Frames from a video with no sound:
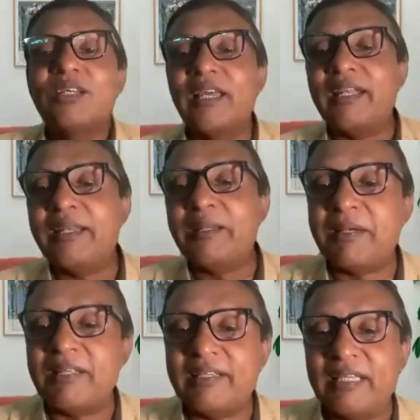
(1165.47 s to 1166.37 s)
Can
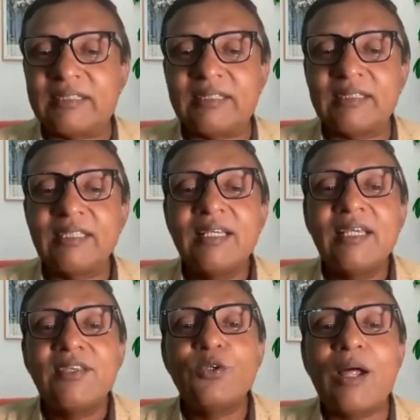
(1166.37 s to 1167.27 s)
anybody guess?
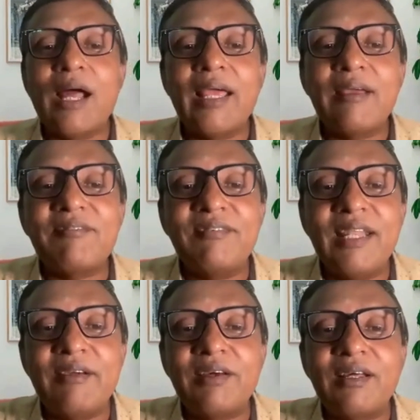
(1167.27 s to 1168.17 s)
I have
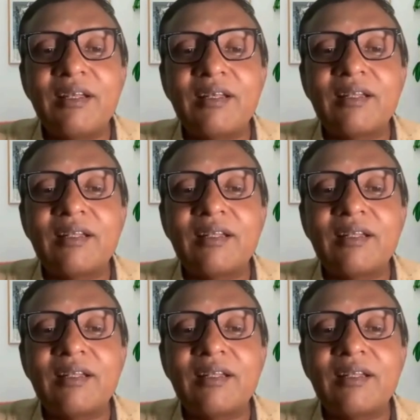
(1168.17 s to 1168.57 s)
never,